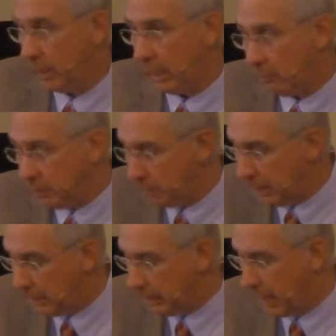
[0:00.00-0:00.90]
He was
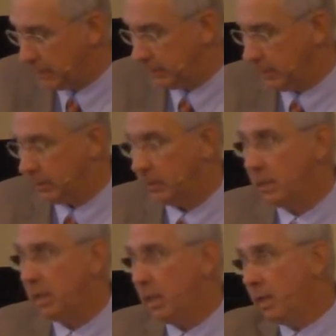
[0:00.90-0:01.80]
being tested.
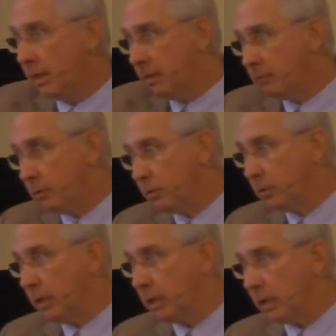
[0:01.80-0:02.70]
The
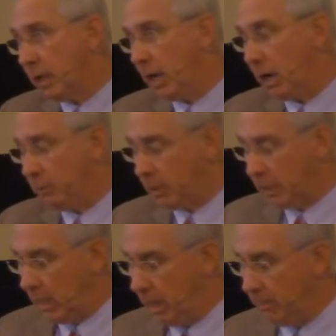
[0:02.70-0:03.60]
food and the care would
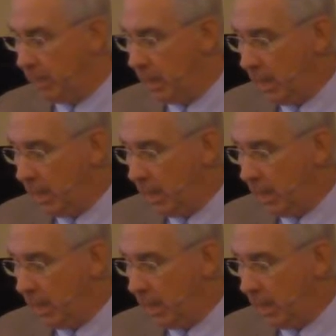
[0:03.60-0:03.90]
come